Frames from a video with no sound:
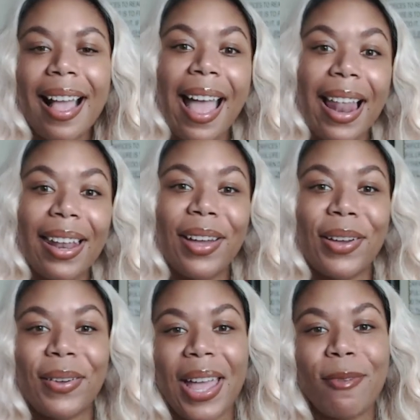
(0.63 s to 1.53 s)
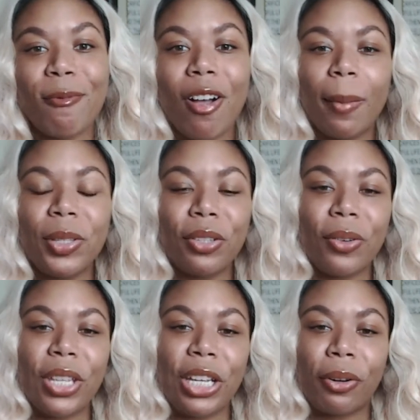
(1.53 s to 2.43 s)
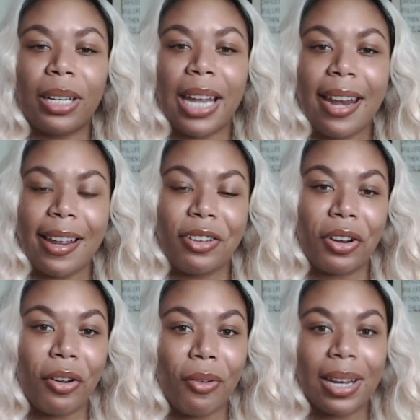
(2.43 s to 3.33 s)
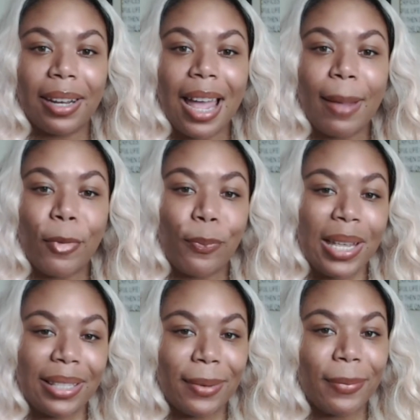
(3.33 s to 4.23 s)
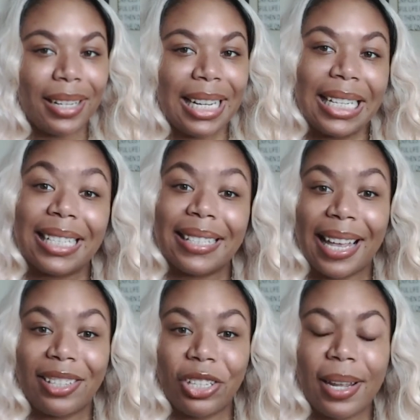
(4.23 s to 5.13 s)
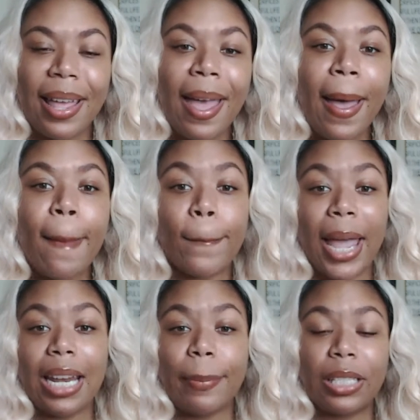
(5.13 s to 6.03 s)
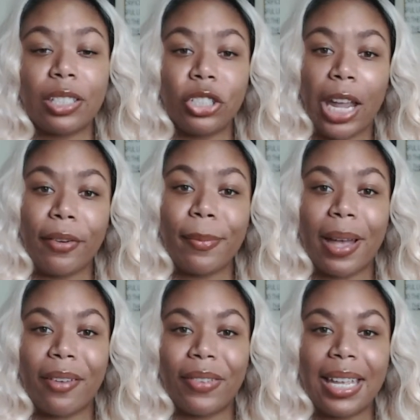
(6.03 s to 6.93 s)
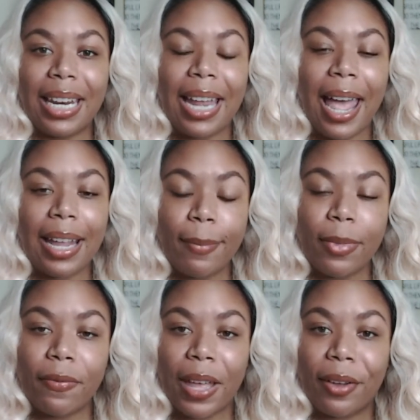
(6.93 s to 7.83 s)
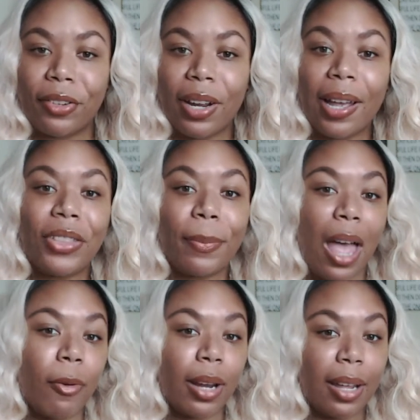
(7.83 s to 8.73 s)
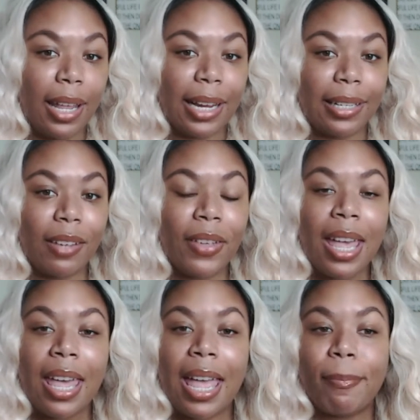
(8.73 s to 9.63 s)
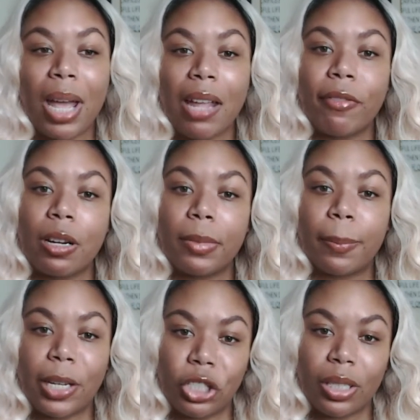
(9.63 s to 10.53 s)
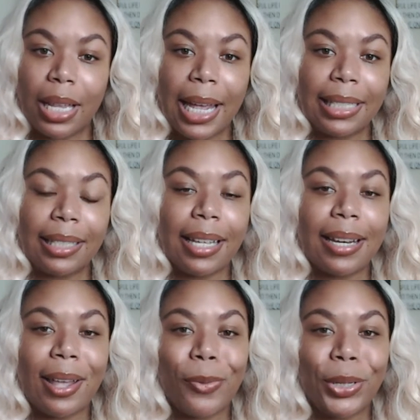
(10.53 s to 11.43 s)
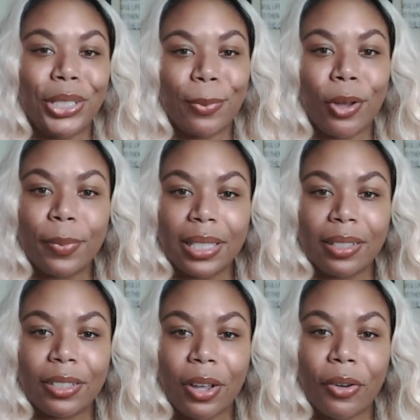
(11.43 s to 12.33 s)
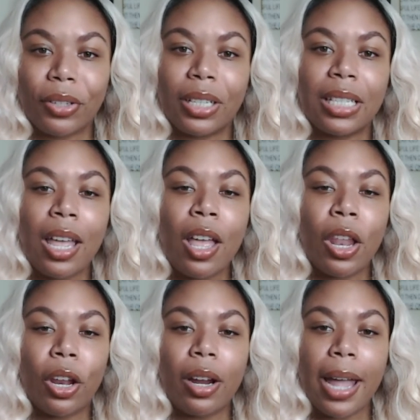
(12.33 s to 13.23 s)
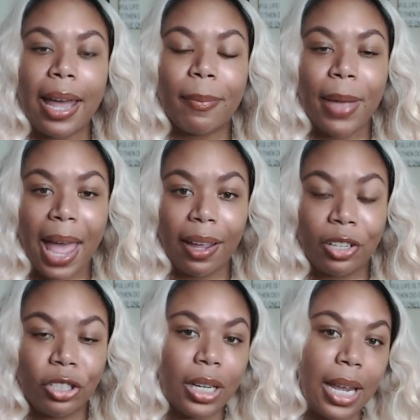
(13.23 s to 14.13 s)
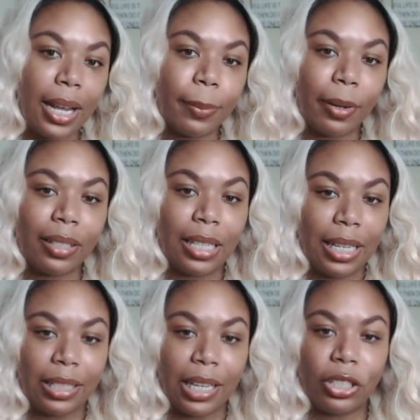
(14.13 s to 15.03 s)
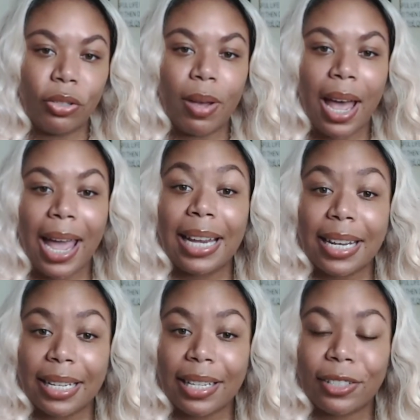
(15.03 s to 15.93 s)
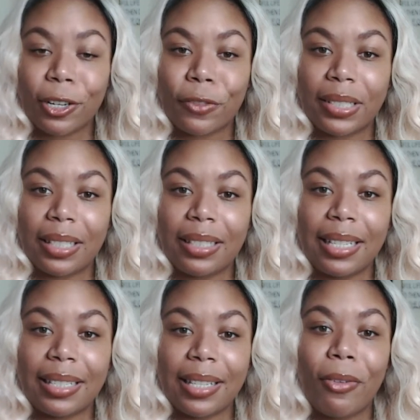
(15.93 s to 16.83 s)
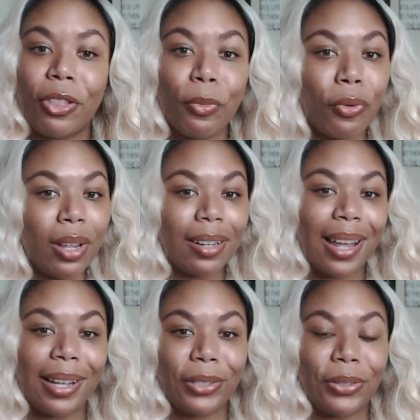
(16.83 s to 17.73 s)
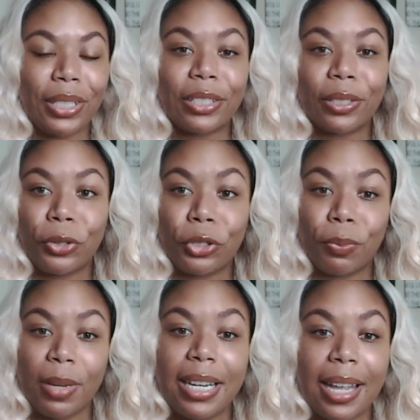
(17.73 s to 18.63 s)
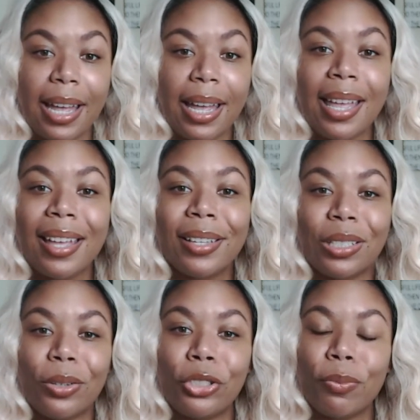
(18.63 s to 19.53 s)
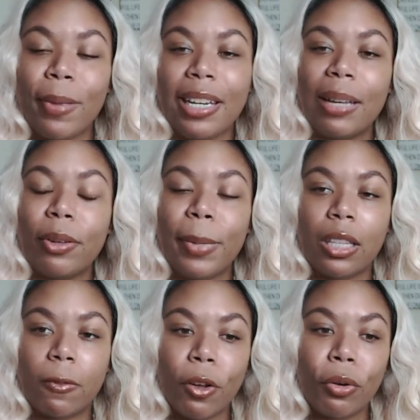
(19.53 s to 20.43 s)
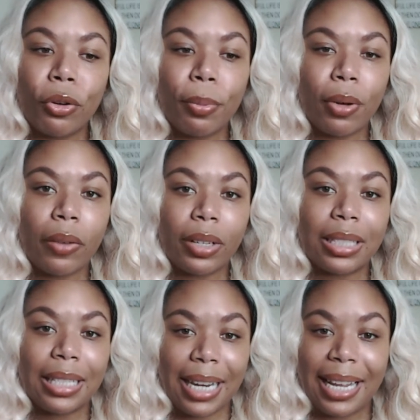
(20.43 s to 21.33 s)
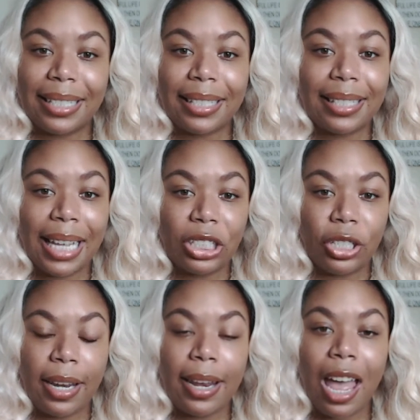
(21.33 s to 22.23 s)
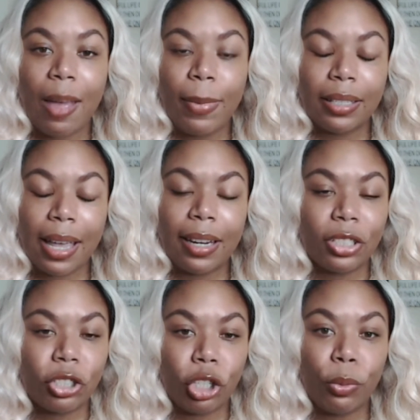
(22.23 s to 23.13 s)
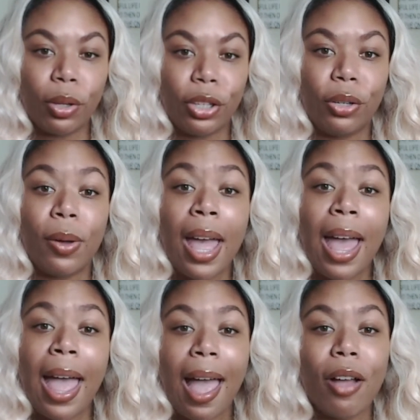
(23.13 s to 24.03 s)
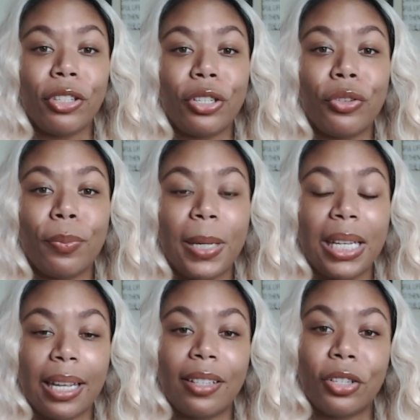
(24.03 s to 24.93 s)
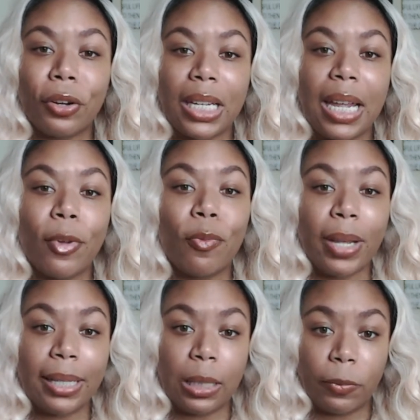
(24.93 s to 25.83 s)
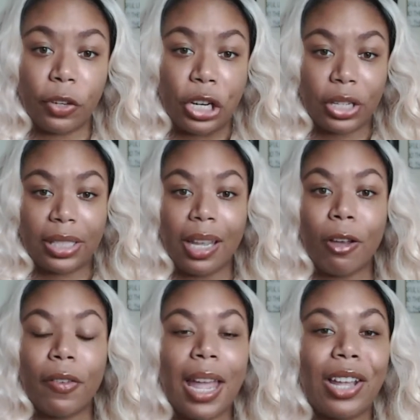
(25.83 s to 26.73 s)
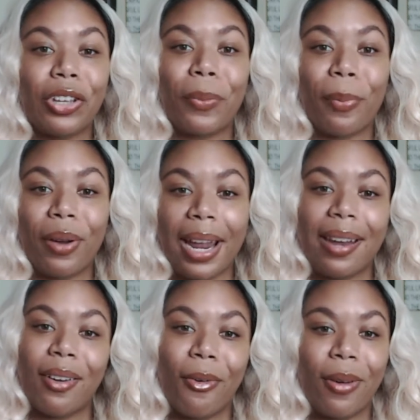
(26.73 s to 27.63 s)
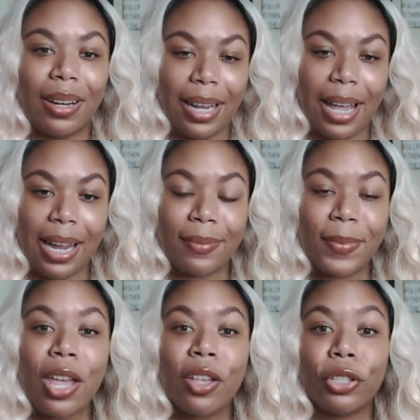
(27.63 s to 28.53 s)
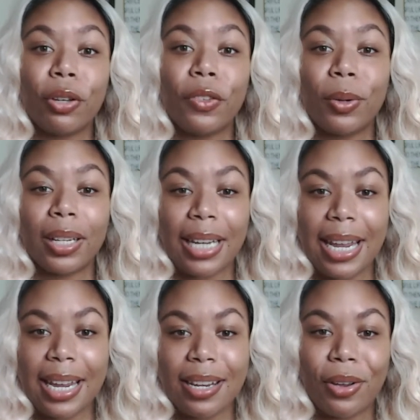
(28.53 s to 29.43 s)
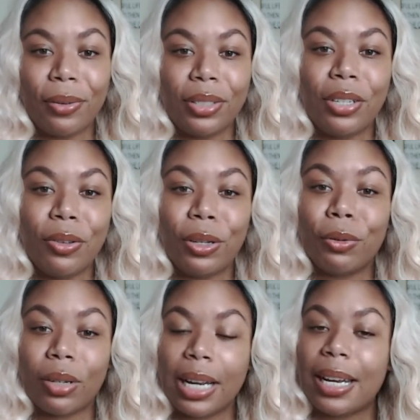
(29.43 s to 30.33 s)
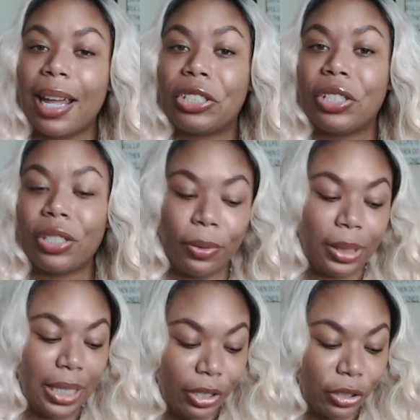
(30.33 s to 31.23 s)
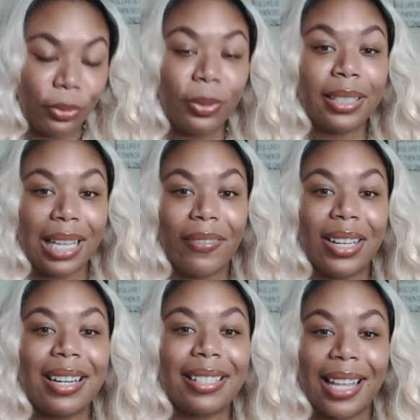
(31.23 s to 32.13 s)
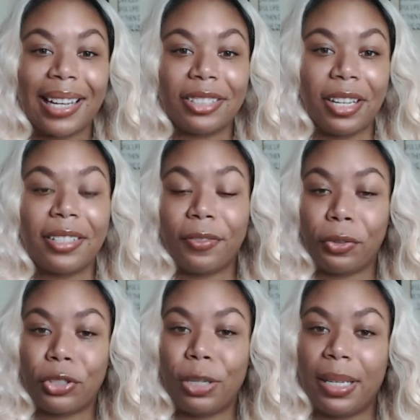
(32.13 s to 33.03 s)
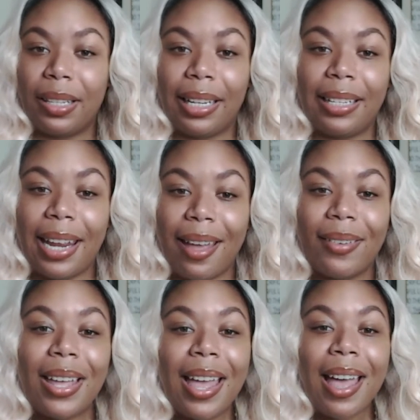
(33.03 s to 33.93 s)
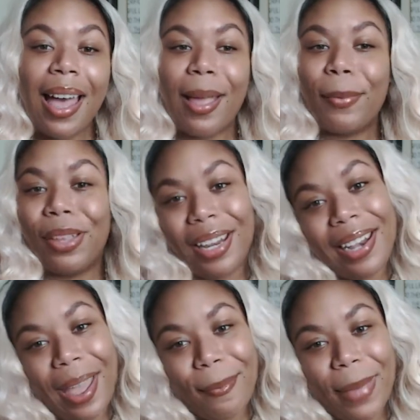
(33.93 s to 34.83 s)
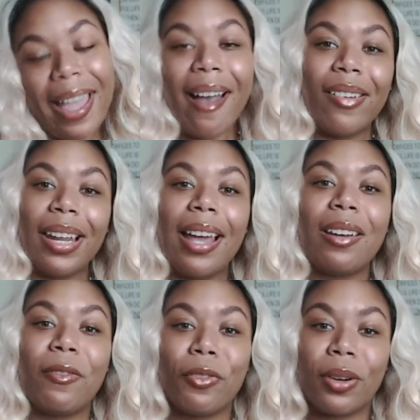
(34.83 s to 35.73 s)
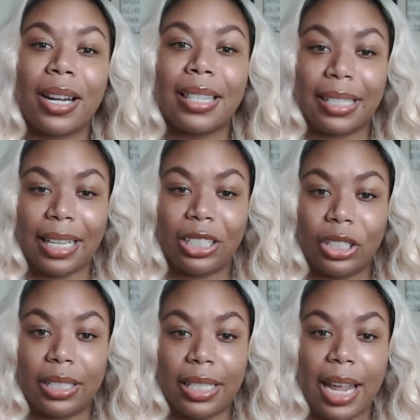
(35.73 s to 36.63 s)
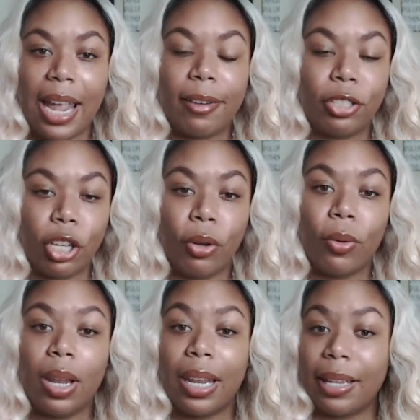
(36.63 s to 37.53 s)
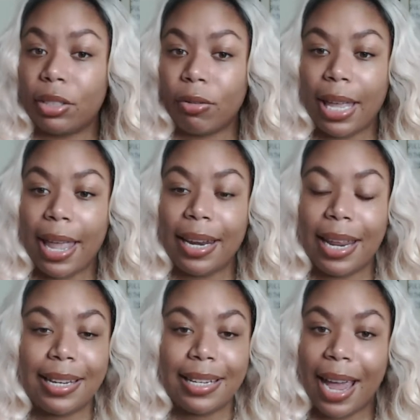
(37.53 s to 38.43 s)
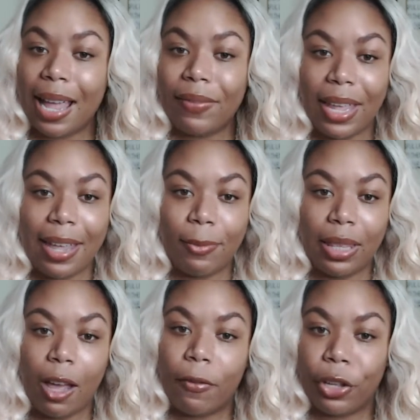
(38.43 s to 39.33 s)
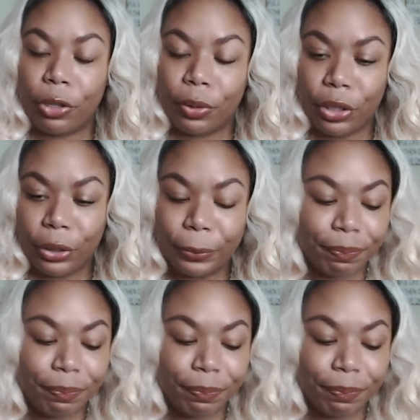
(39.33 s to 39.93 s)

Hello and welcome to the Creating Your Online Momentum Plan session. My name is Kyshira Moffett and I am the founder of the Power Collective, and my firm specializes in helping small business owners learn how to package their expertise into high-ticket services and sell them online using social media. Social media will be the focal point for today's session, and I'm excited to share with you how to begin to create momentum for yourself and your brand online. So if you are taking notes, you can organize your notes into 7 sections. If you see me looking down, I am looking at my outline for the session today. So let's go ahead and dive in without further ado.